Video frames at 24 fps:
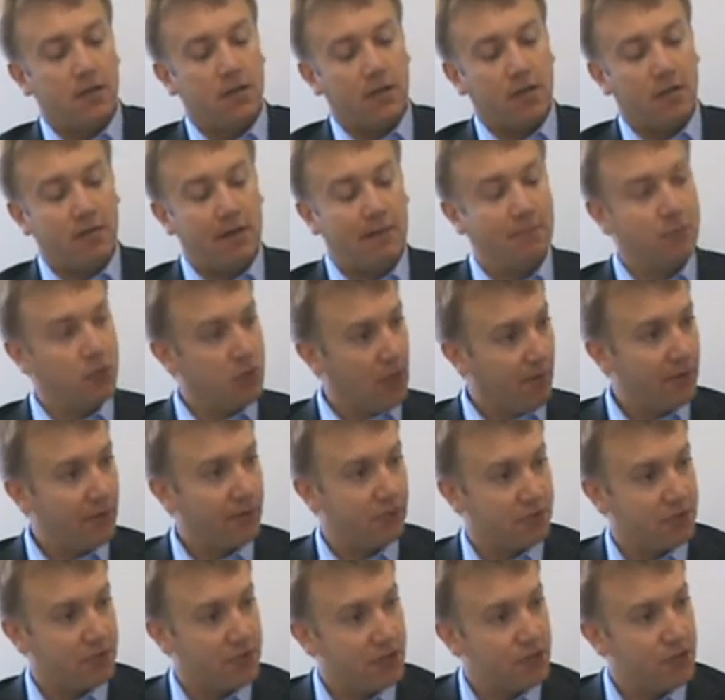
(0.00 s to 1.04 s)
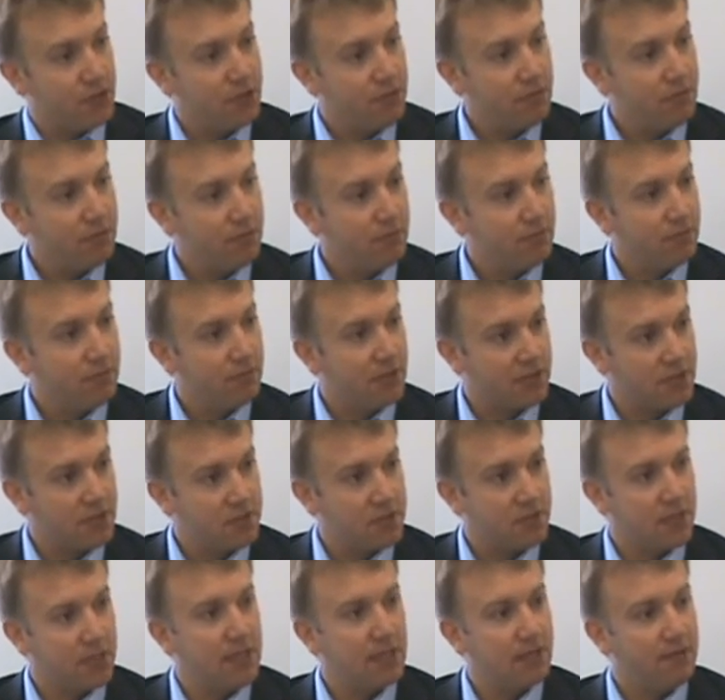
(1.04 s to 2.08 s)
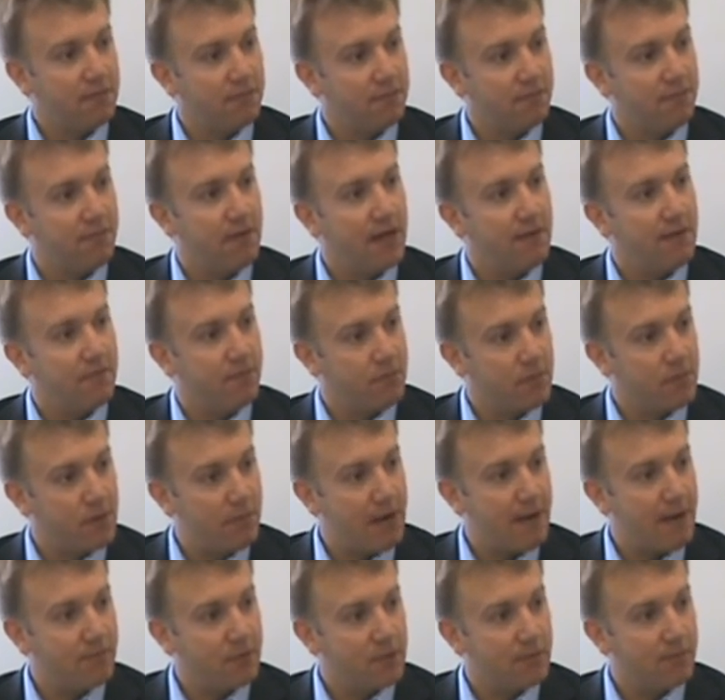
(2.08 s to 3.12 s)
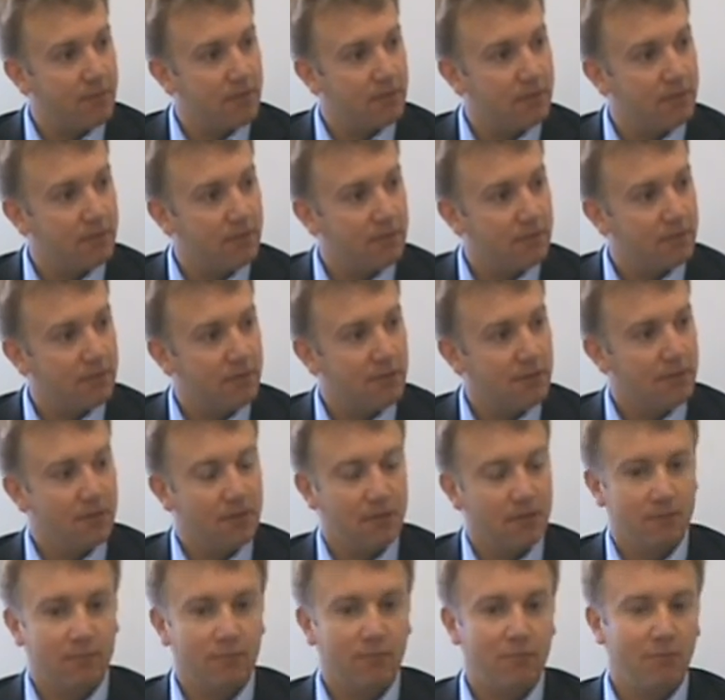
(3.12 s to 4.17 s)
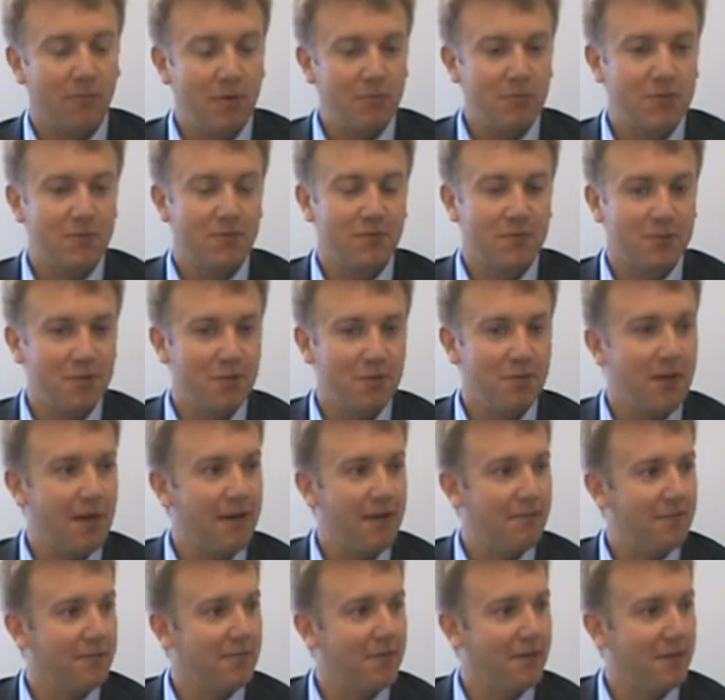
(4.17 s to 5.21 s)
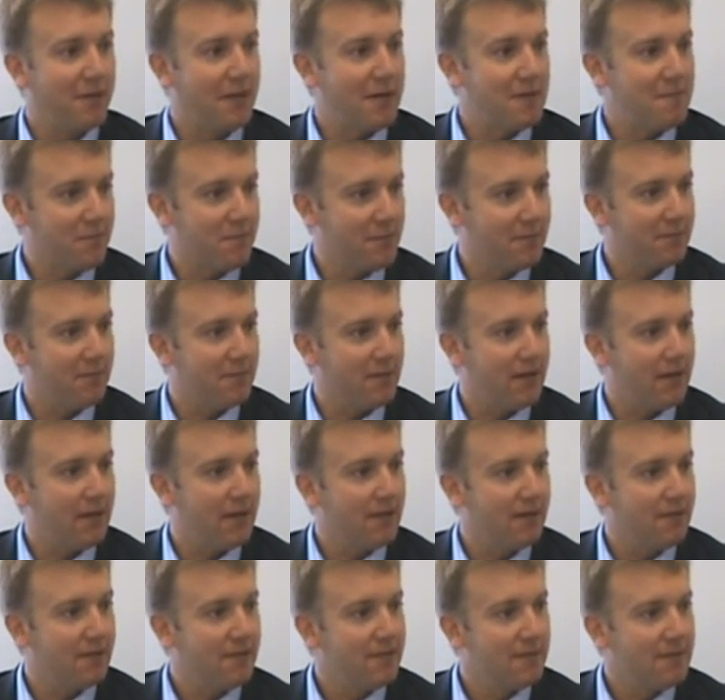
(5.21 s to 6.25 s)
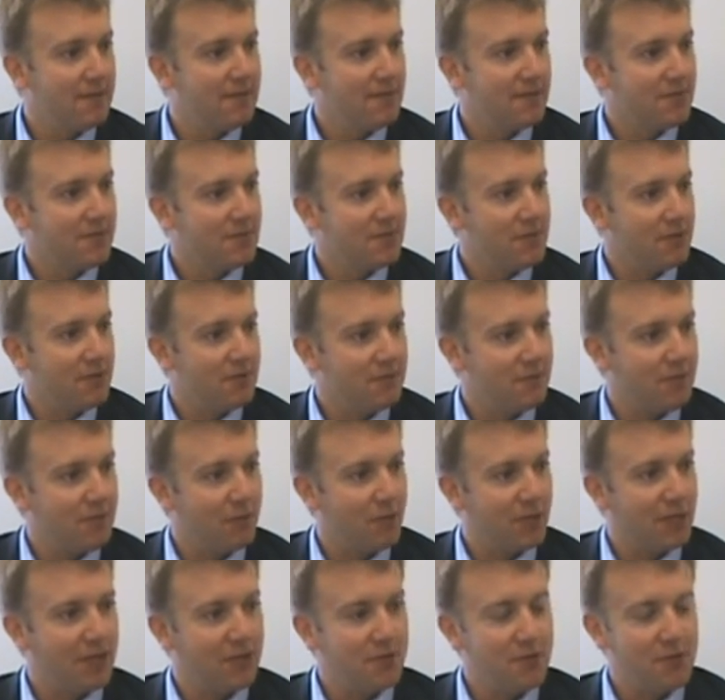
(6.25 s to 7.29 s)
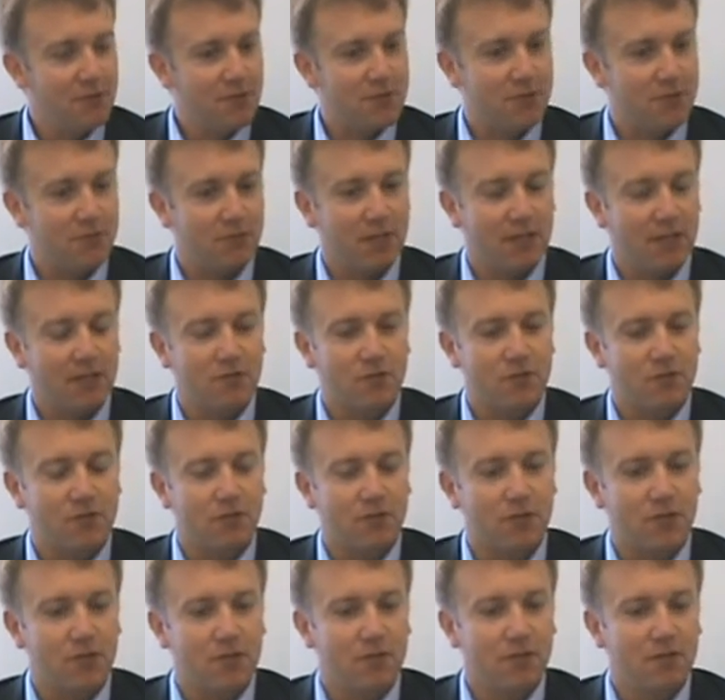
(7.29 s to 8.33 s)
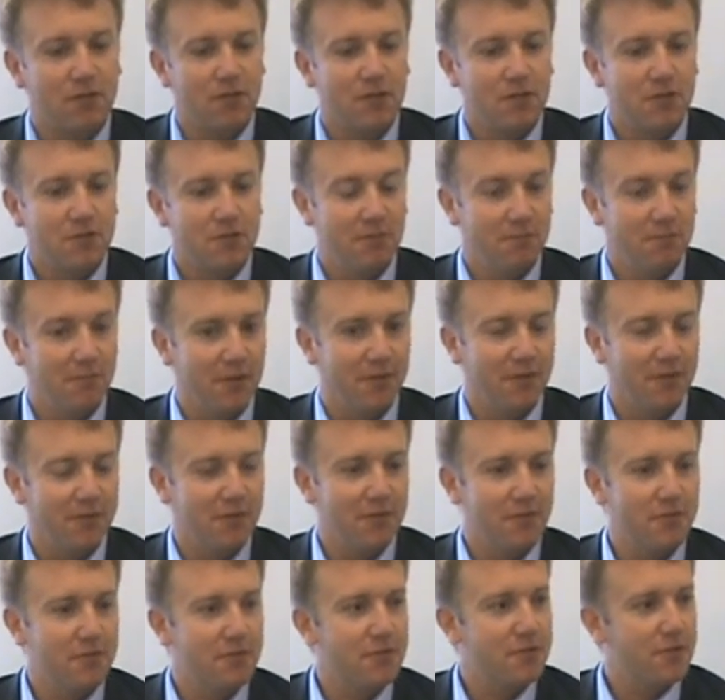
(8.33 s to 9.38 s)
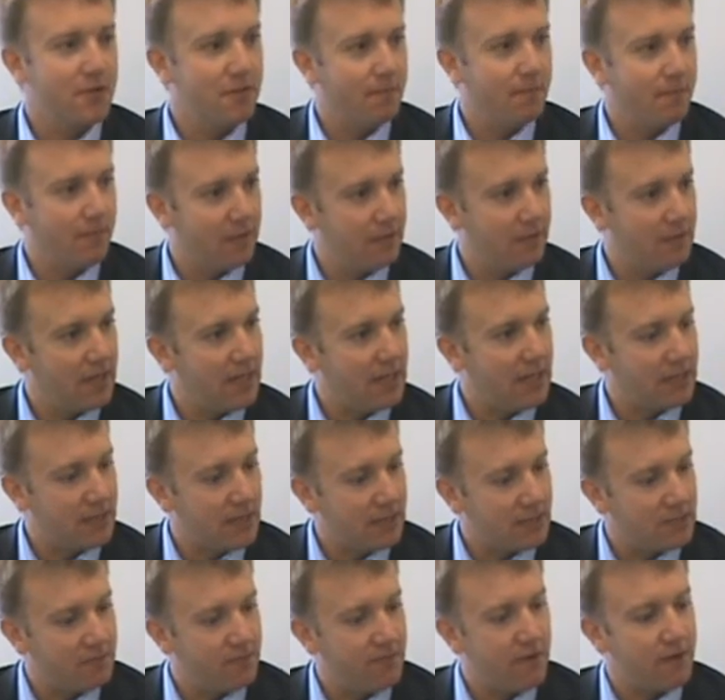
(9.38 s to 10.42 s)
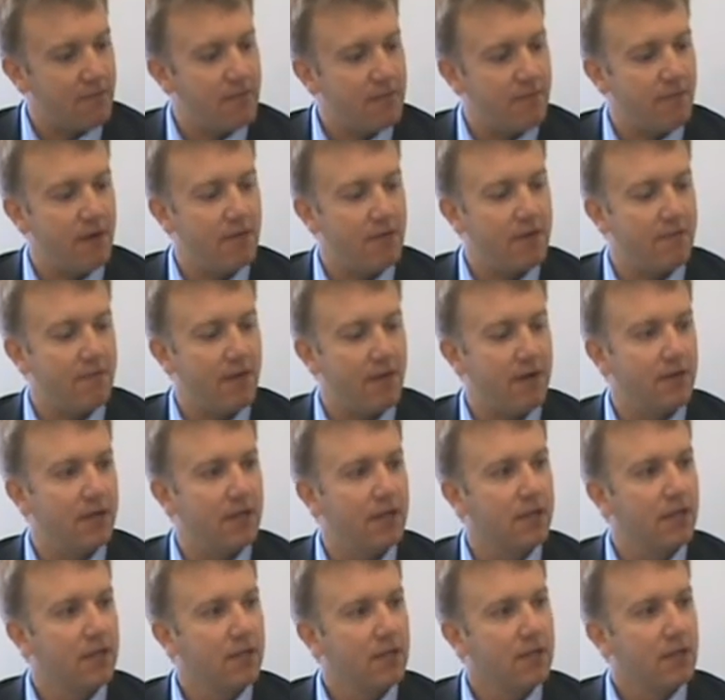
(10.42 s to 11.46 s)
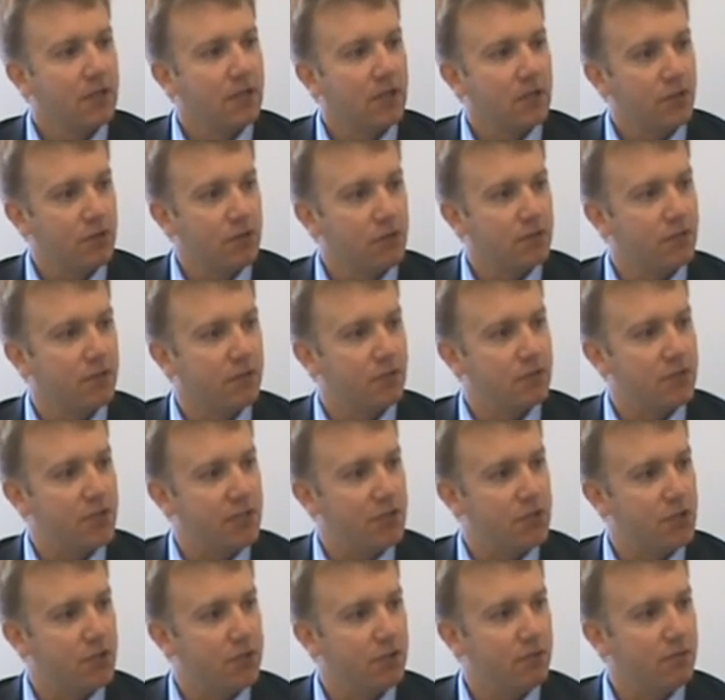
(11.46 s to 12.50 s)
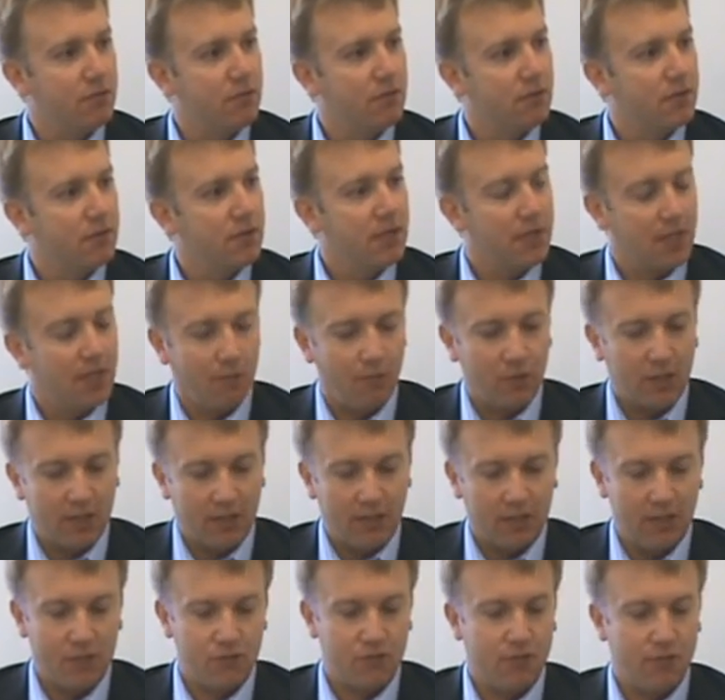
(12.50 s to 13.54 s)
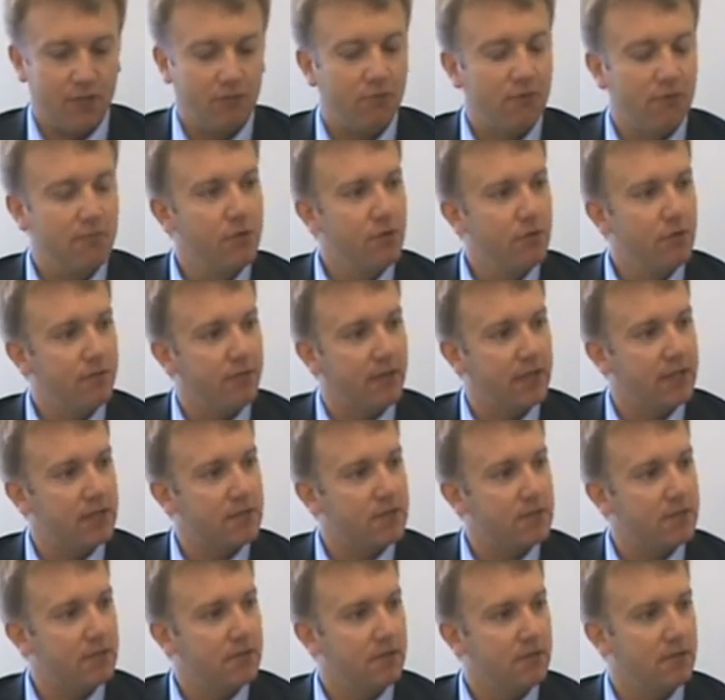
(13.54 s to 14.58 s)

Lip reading: your abdominal tissue, that's skin and fat from your abdomen, and most of us do have an apron there that we can use as reconstruction, some more than others, but it's very, very, very useful tissue, and we can literally remove it